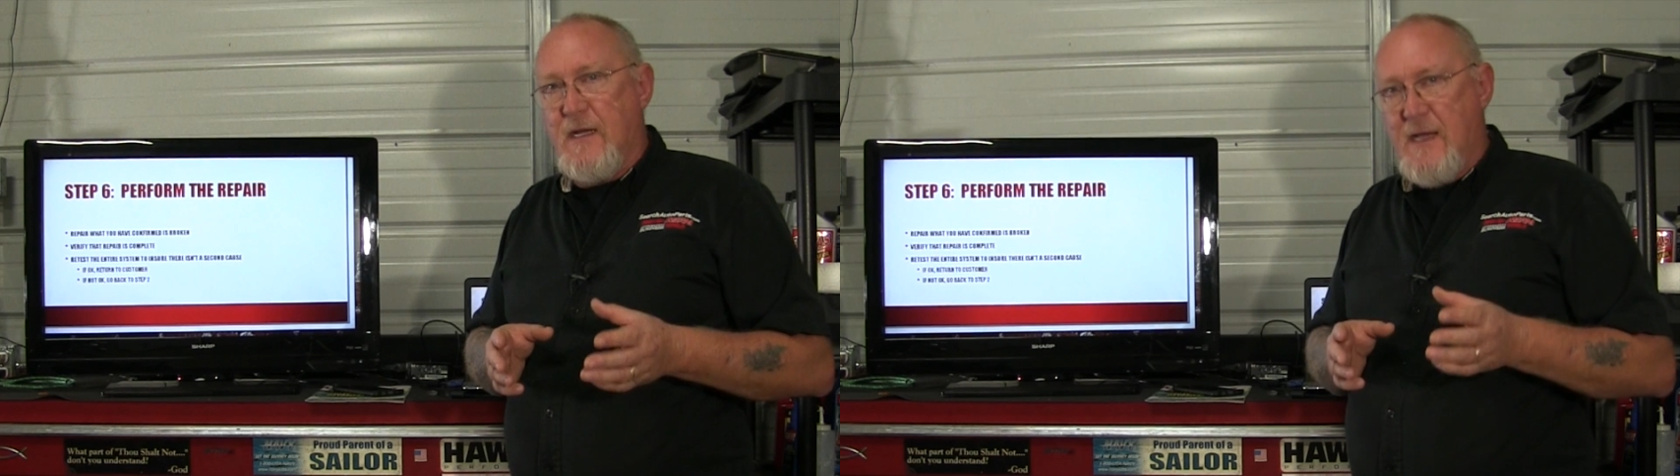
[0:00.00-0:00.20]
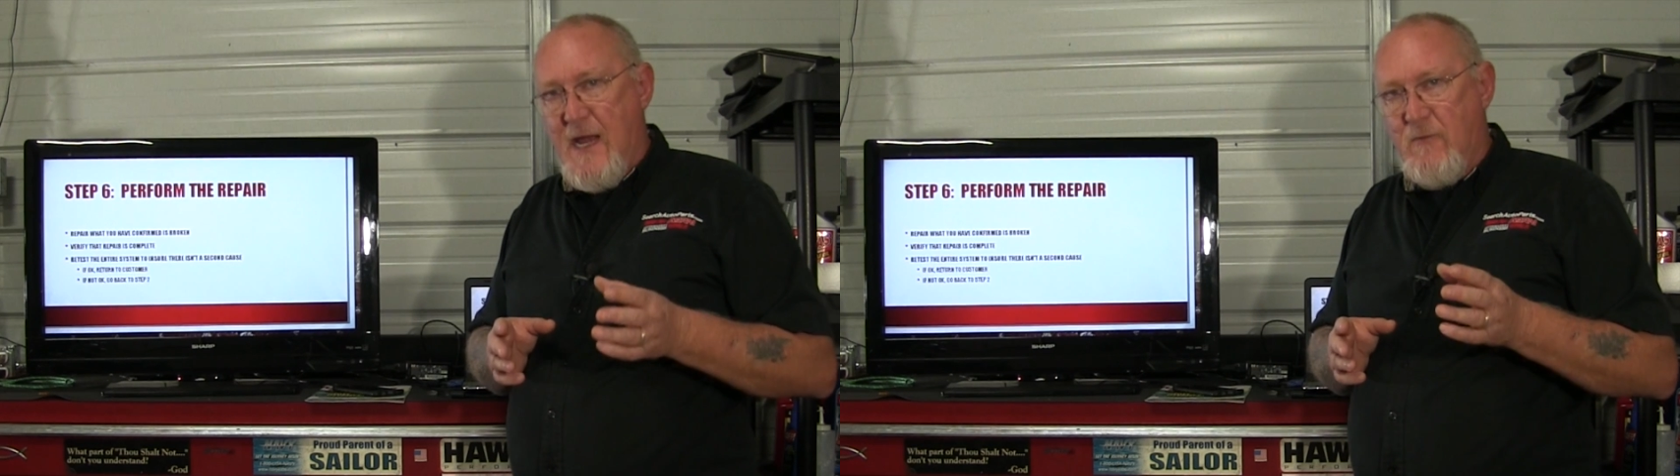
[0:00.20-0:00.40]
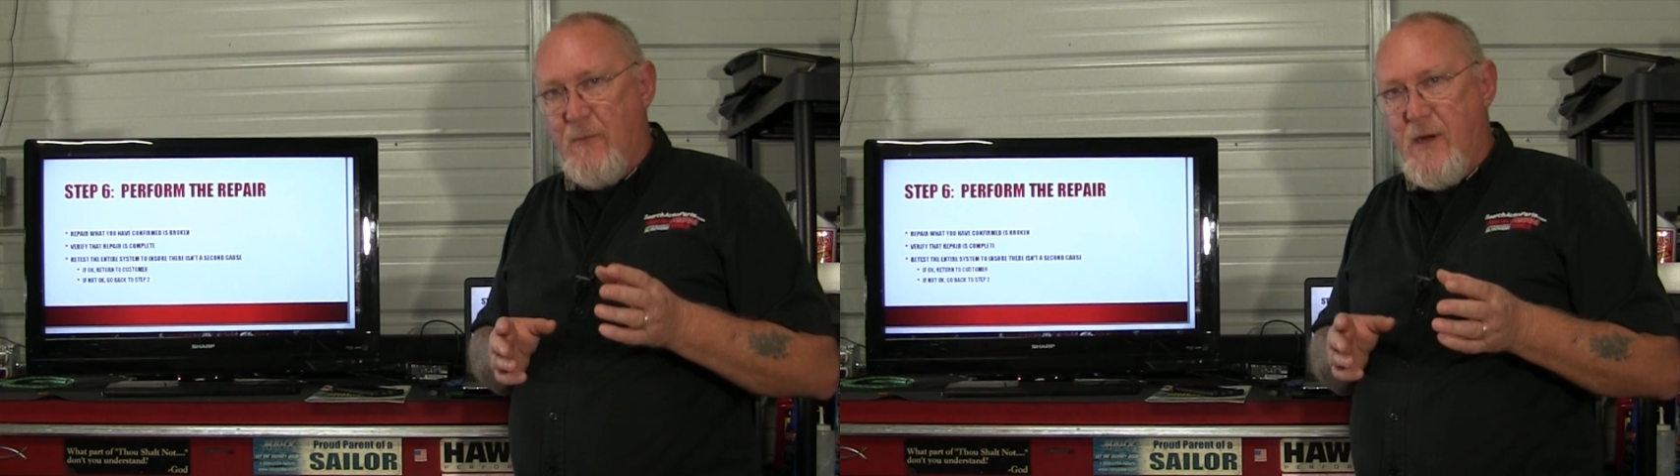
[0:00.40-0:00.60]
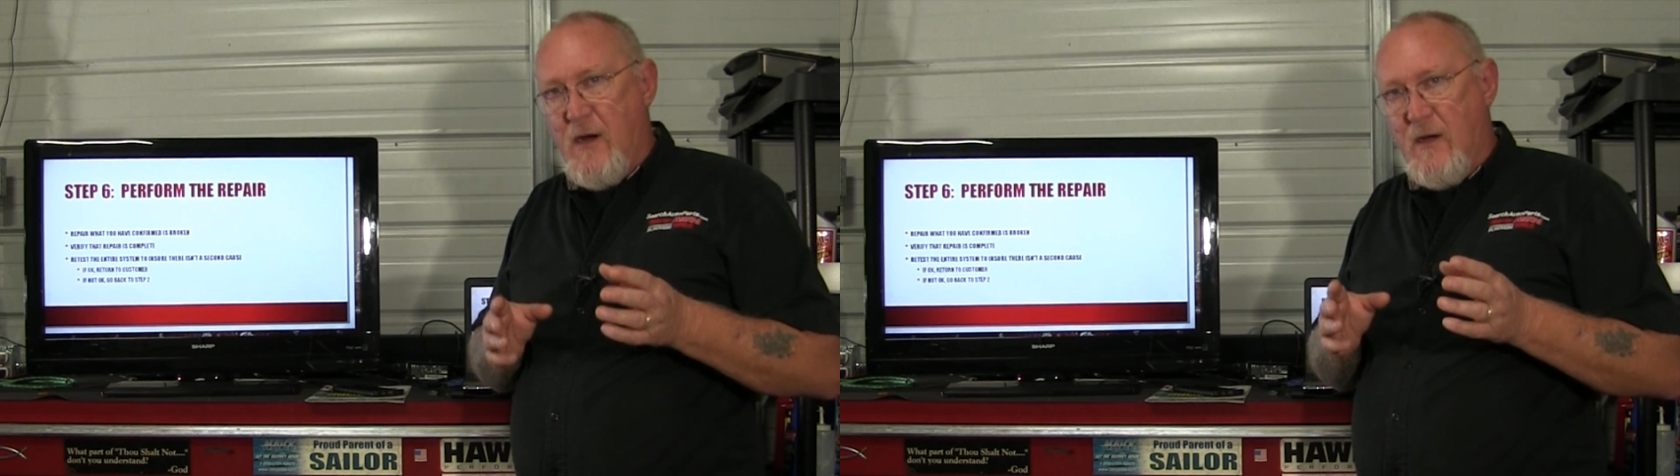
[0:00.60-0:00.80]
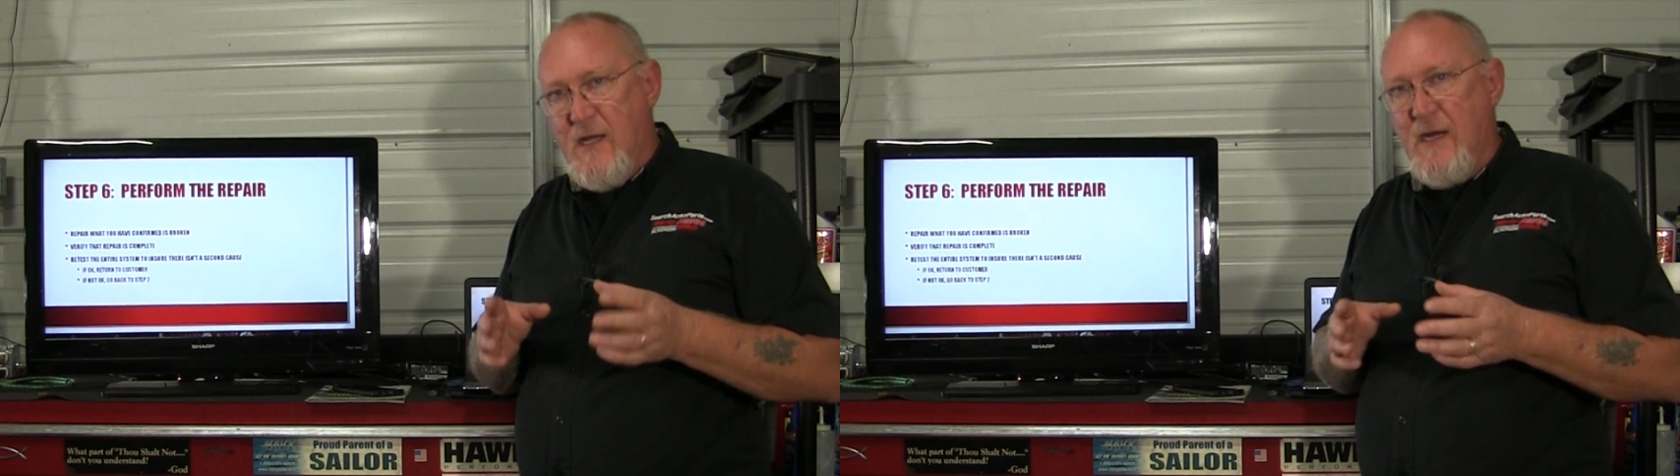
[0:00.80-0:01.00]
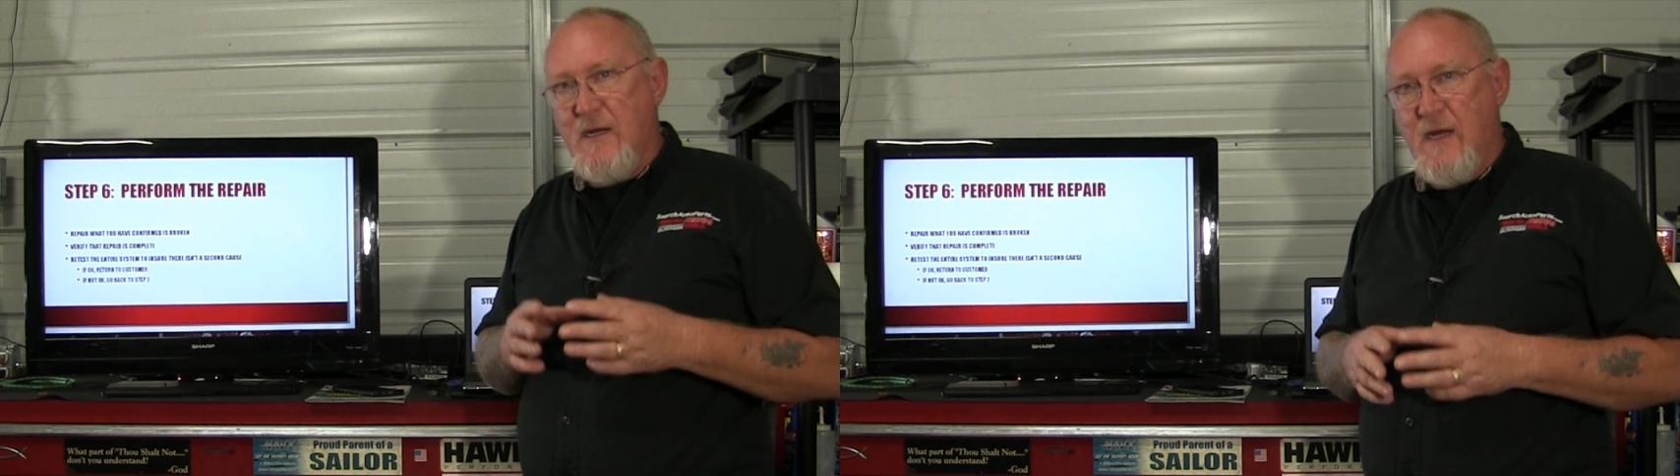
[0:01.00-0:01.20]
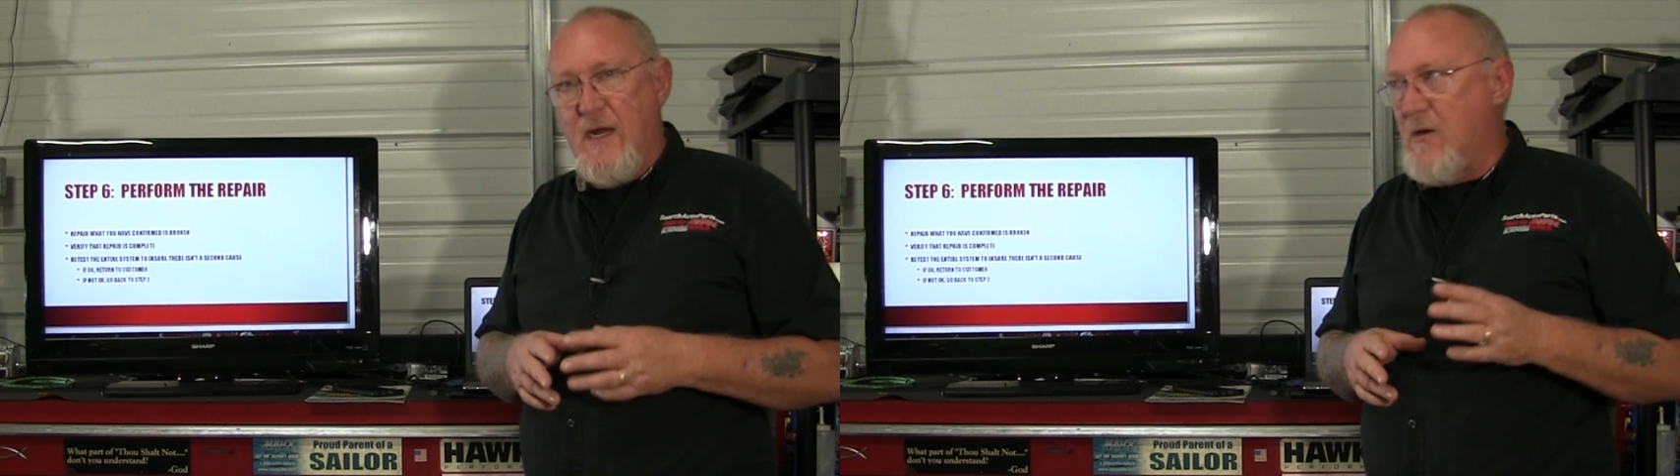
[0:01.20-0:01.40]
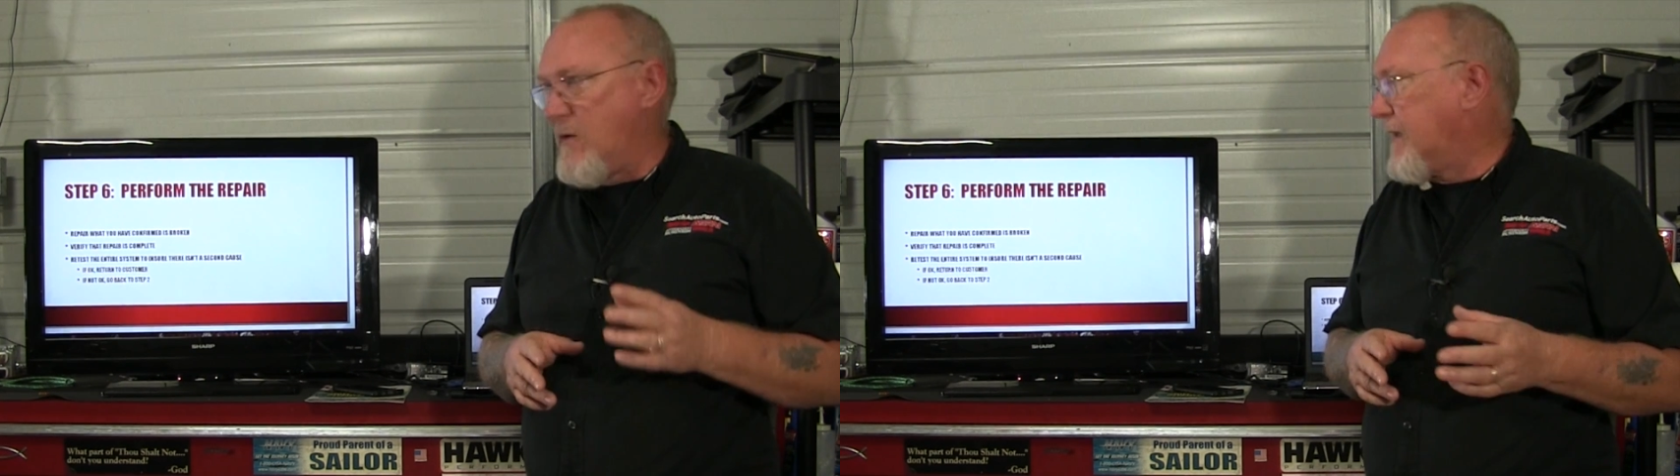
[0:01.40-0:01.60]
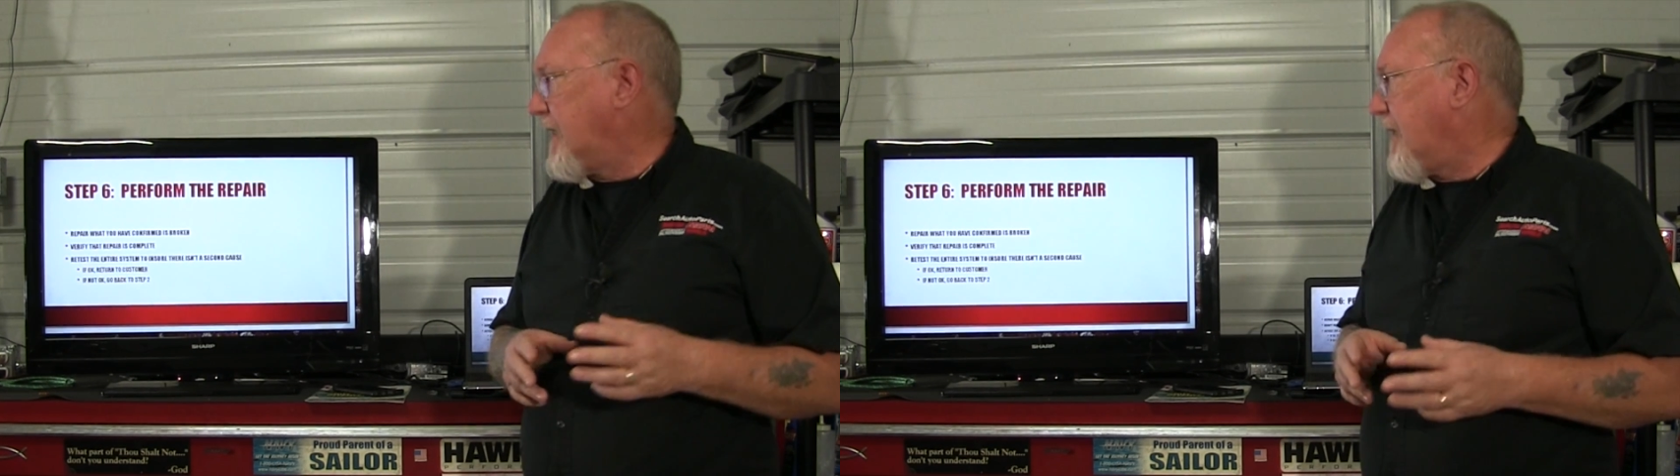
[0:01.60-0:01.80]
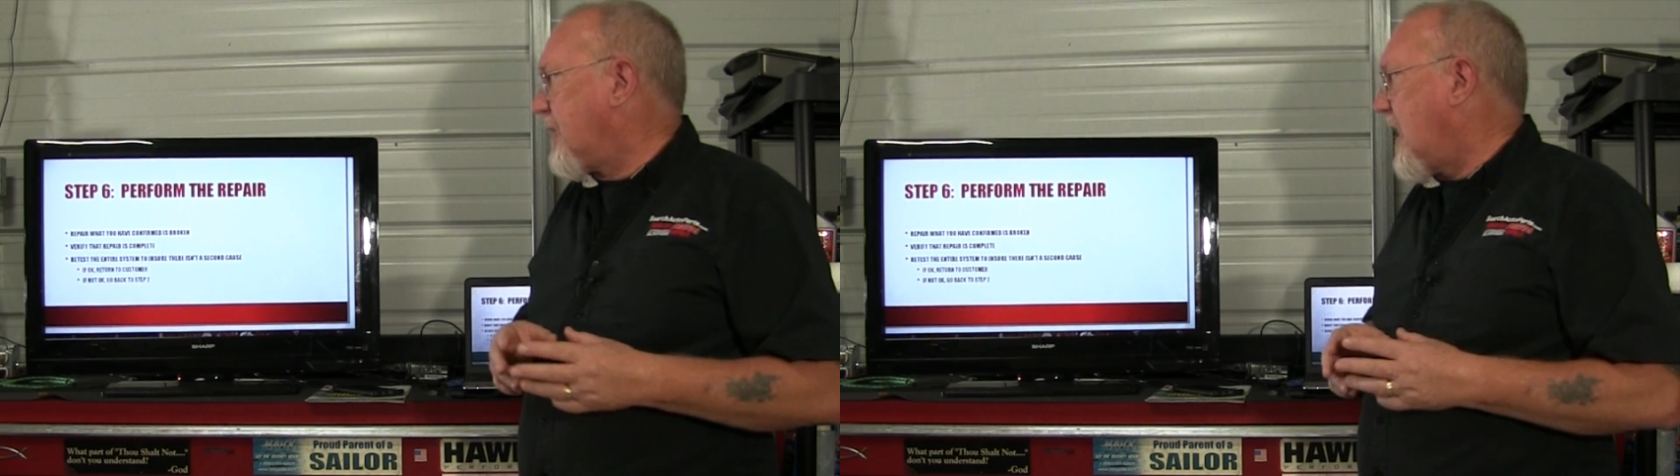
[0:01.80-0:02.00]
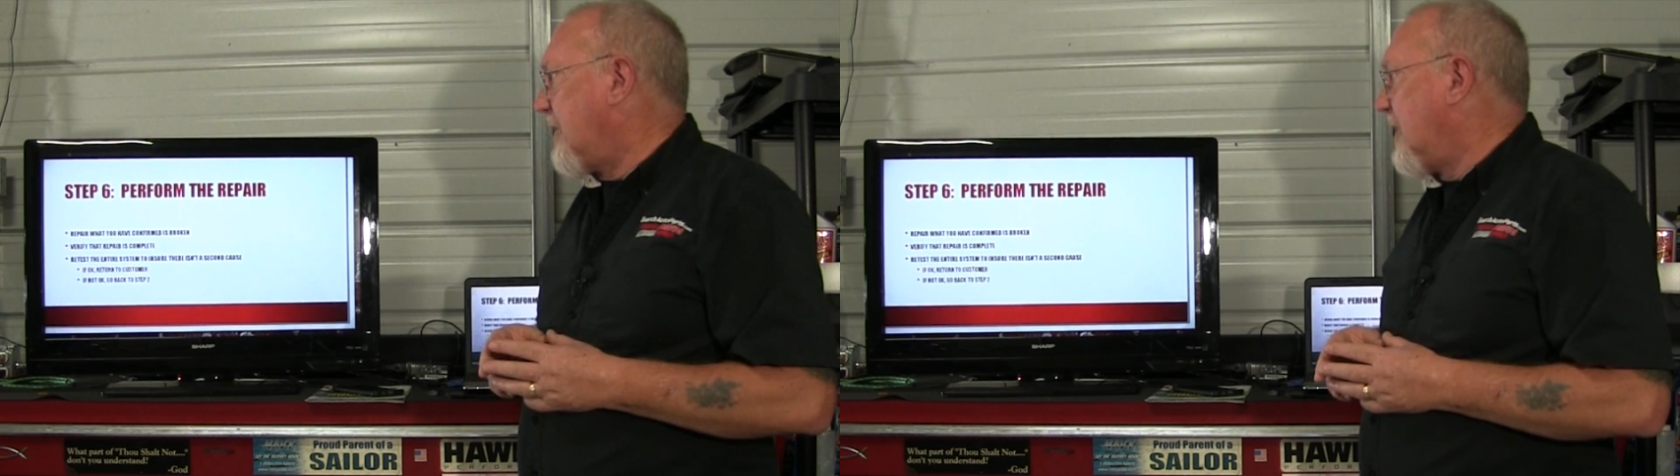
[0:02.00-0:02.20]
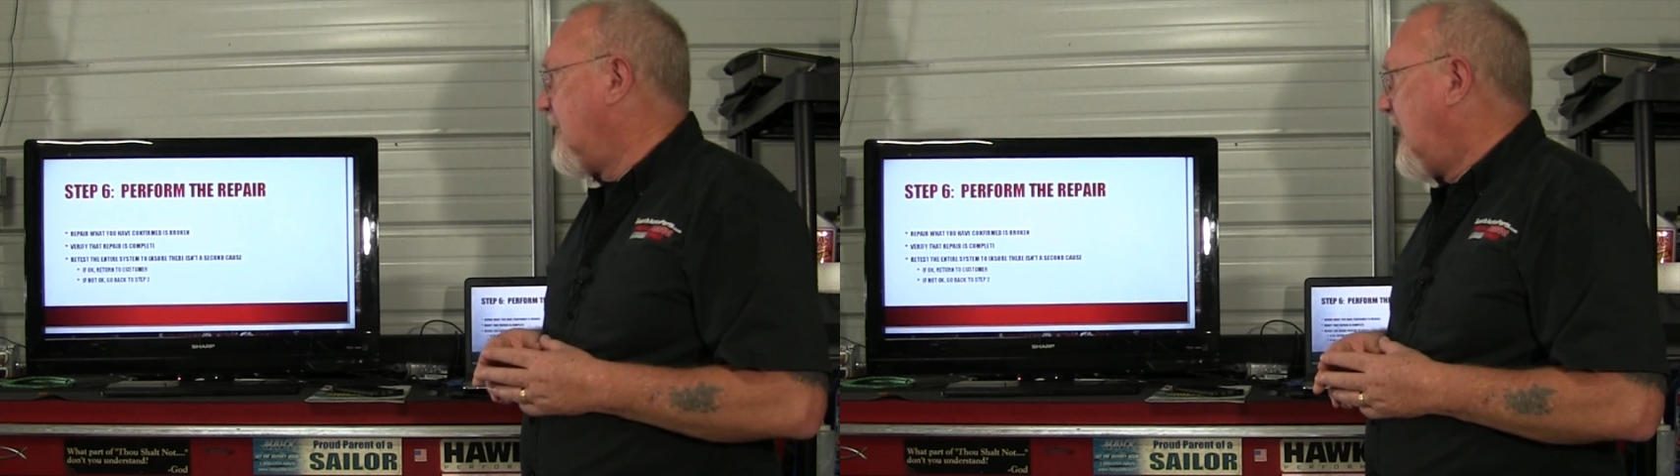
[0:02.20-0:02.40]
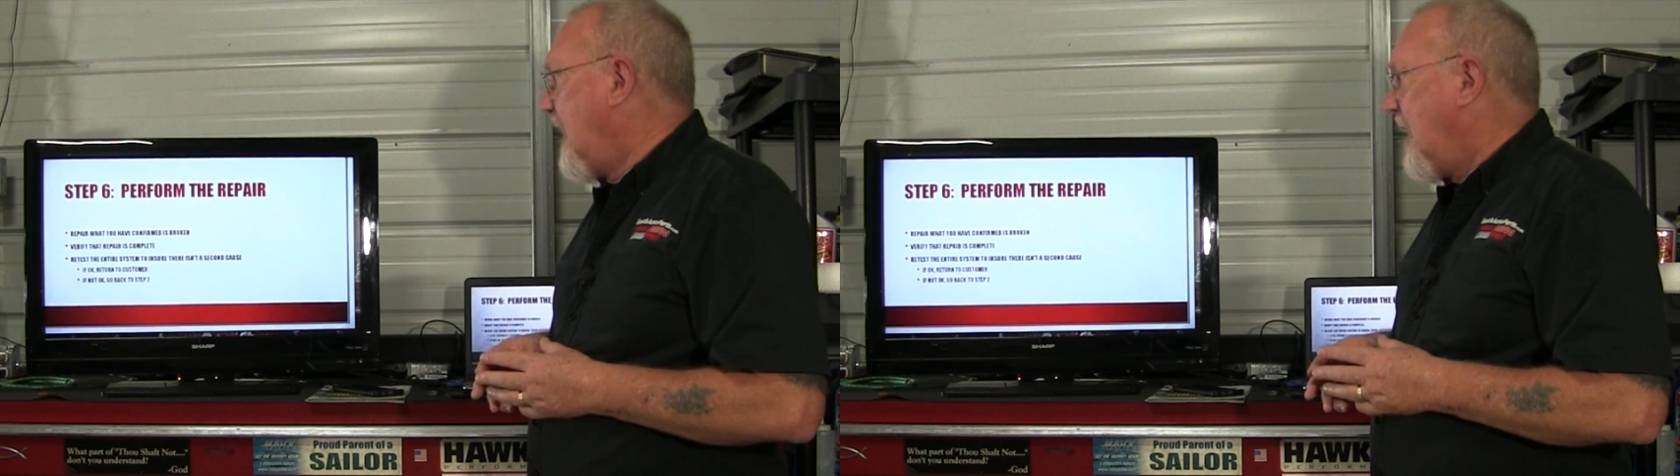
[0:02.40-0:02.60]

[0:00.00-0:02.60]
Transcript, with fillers: that that repair did indeed correct that problem.